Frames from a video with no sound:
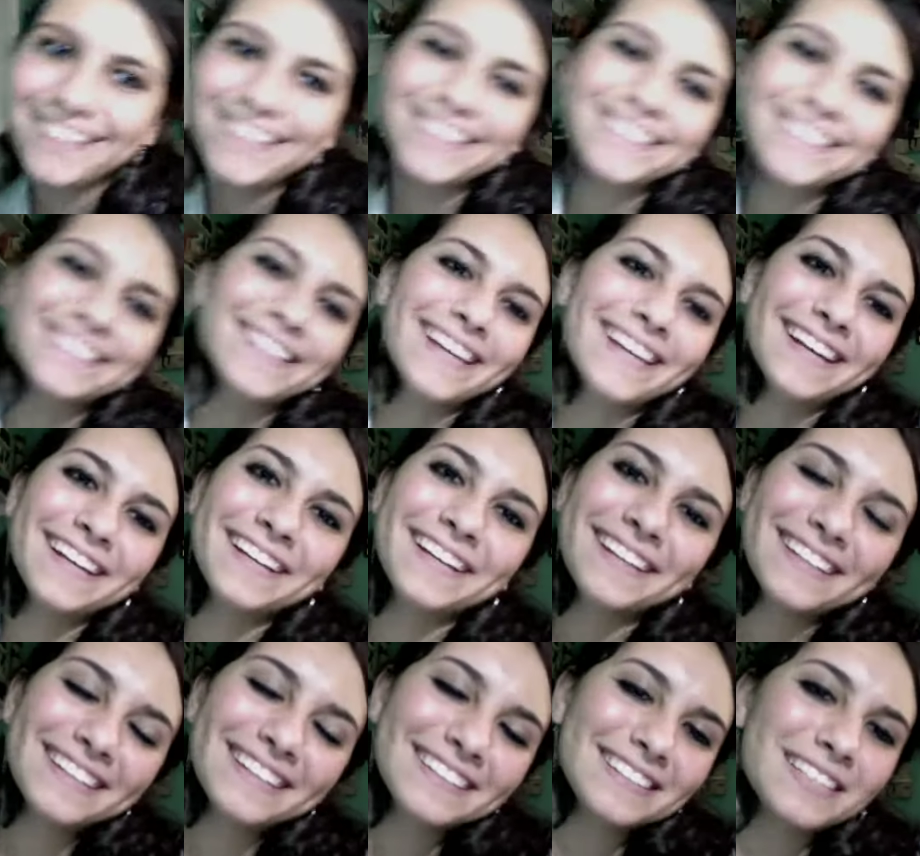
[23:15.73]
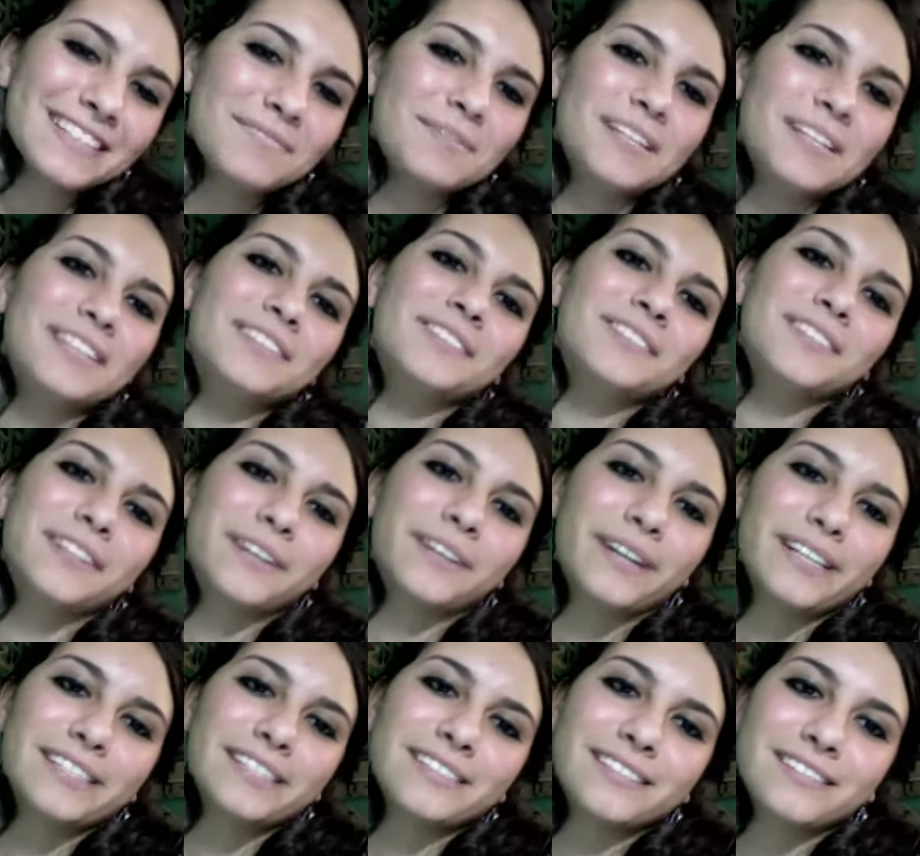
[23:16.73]
Send me any
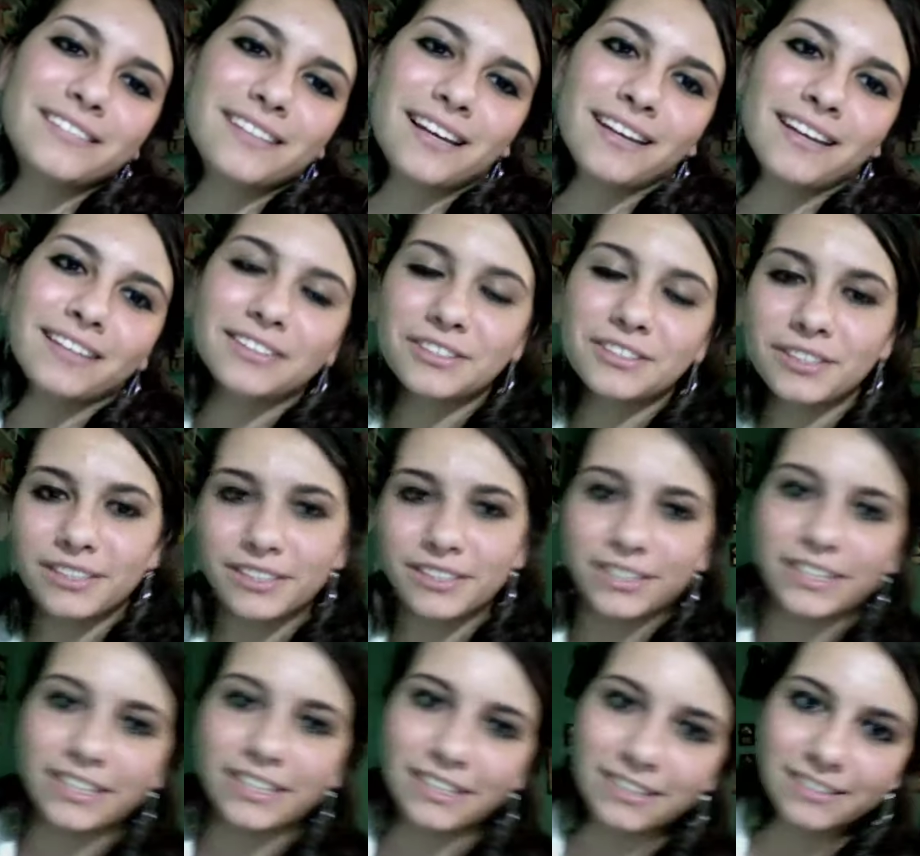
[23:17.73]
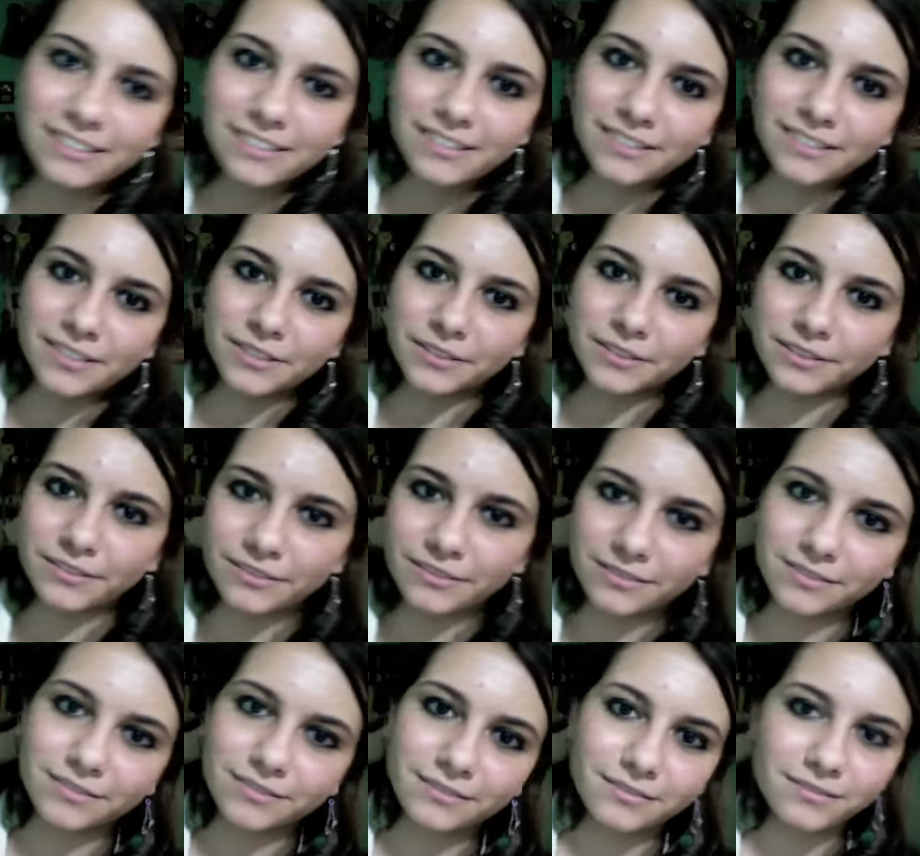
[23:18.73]
requests. I enjoy doing this, so
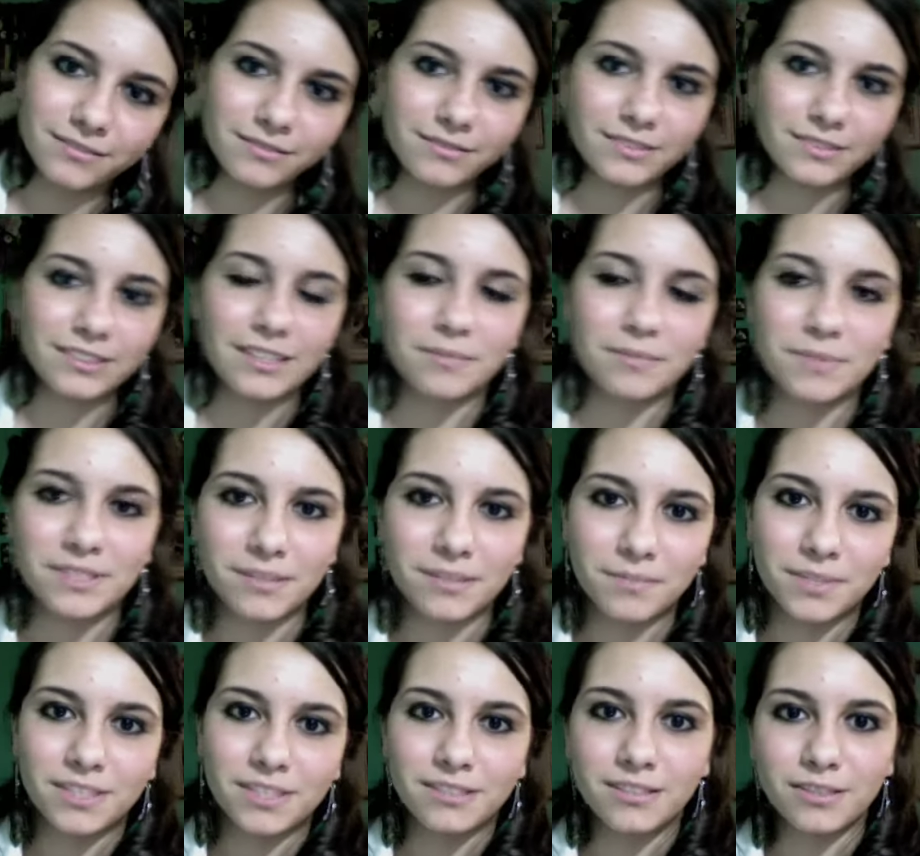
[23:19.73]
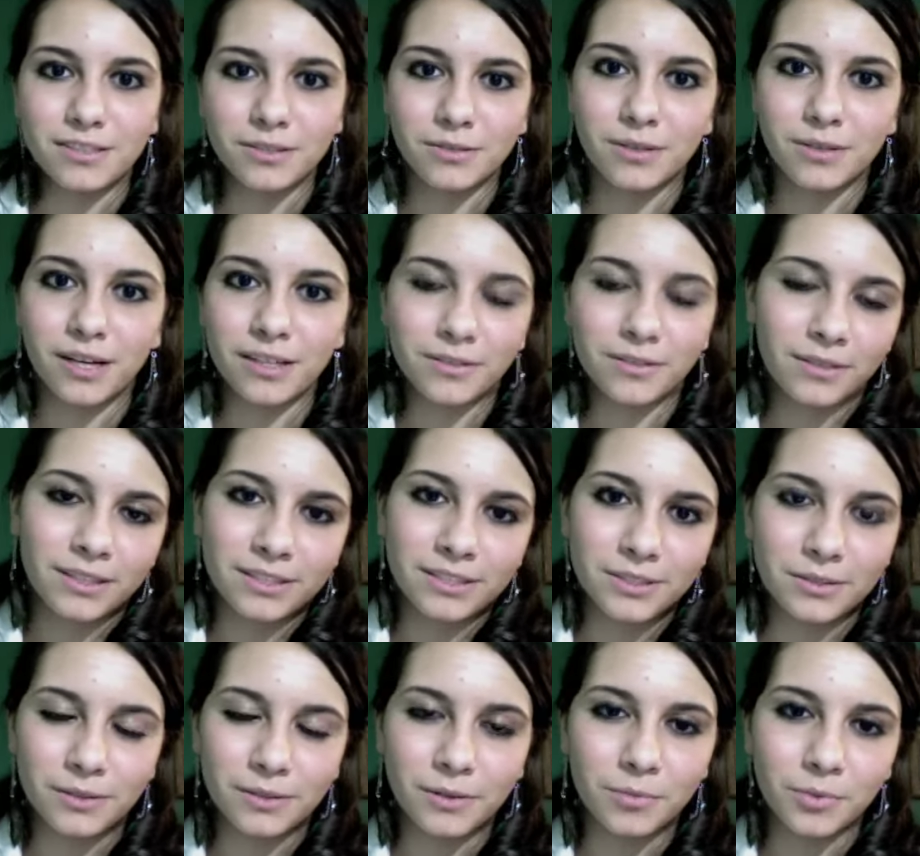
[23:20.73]
send me something to do. I don't like
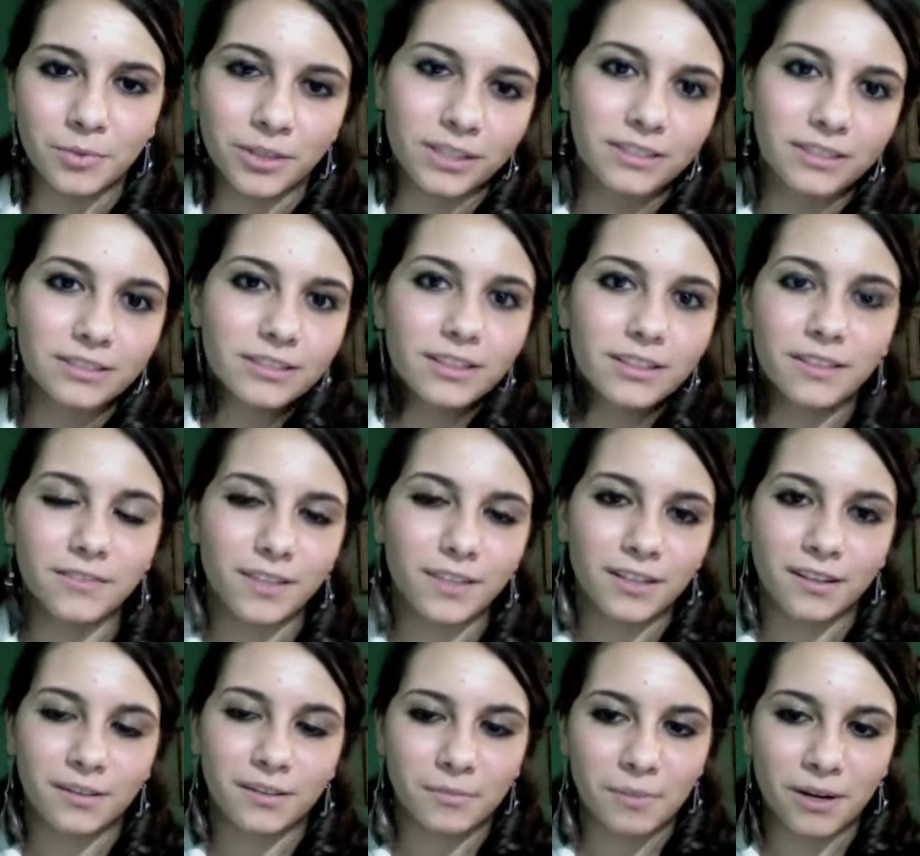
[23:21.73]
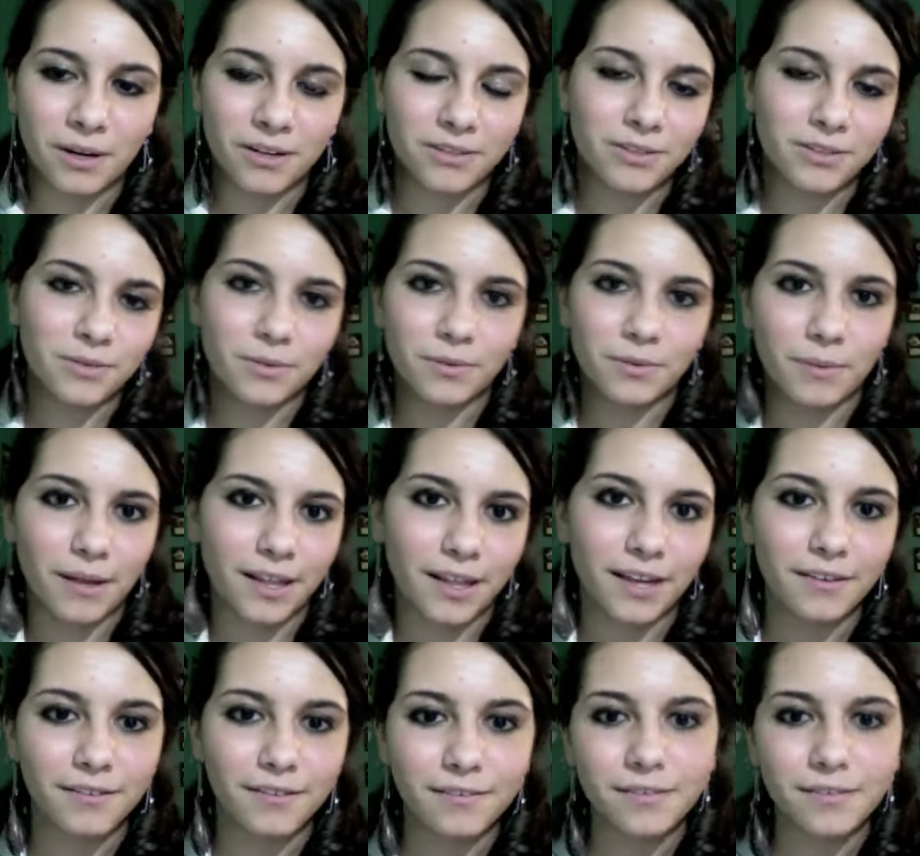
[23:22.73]
doing homework. I've got nothing better to do with my life.